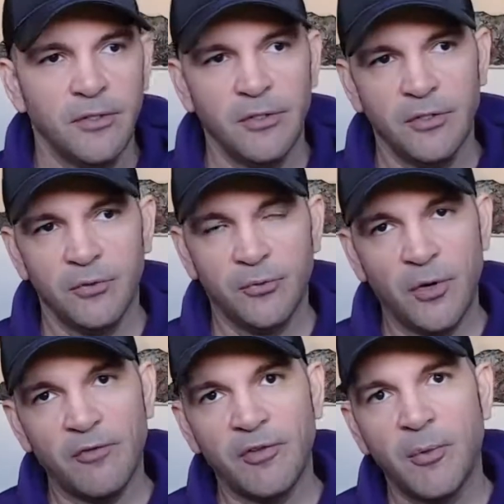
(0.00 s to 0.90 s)
it's
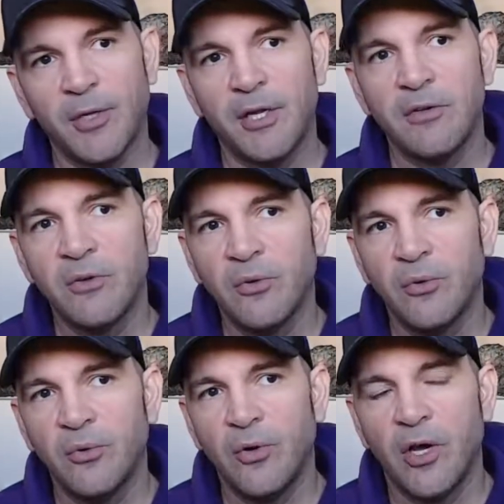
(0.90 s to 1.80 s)
roughly what I
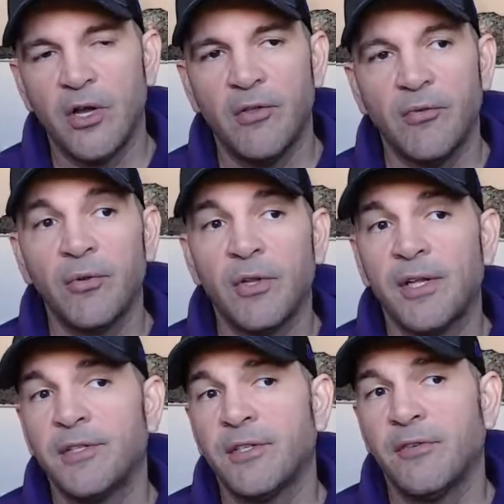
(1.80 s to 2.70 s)
do through the
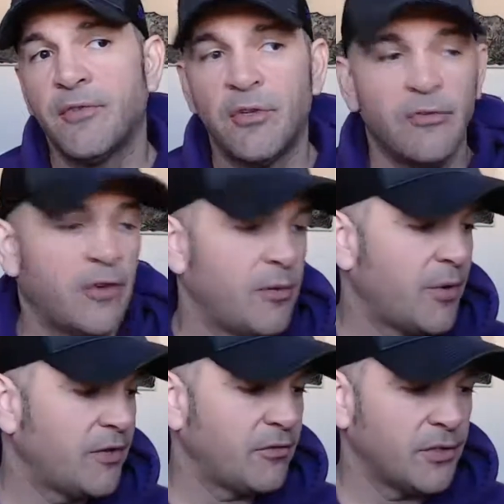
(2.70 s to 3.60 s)
lens of the Unified
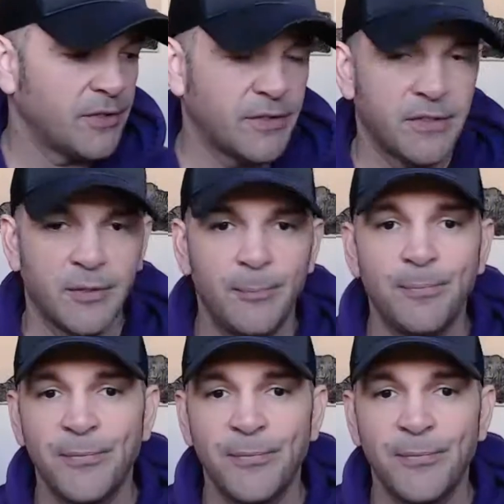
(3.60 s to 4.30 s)
Mindfulness System,